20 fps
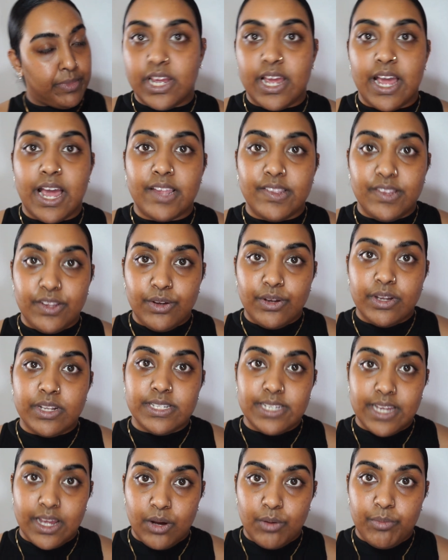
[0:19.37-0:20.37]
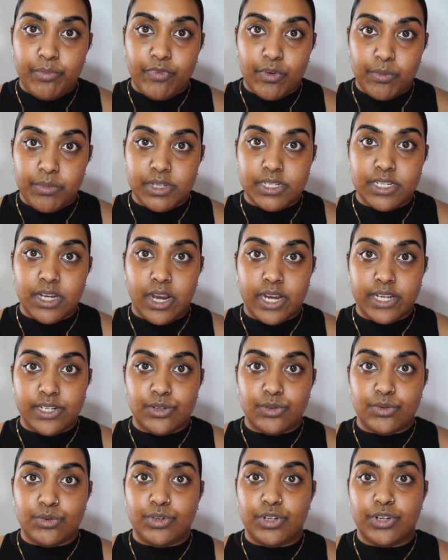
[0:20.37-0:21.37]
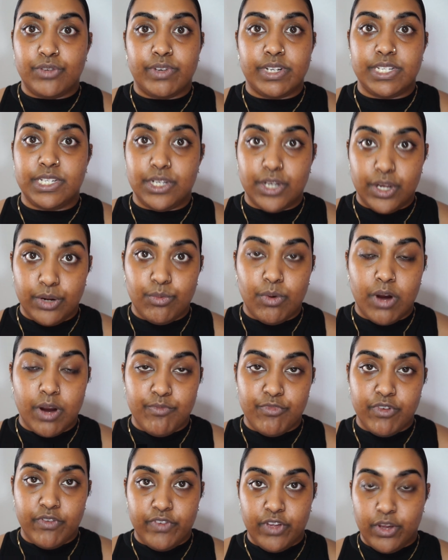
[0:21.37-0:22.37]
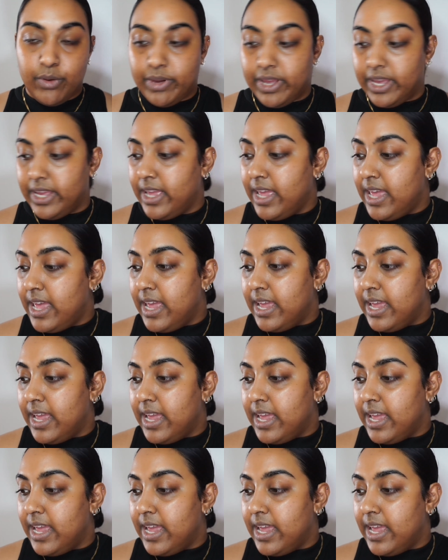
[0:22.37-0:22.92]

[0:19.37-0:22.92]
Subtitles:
As you can tell from the title, you already know what I'm reviewing.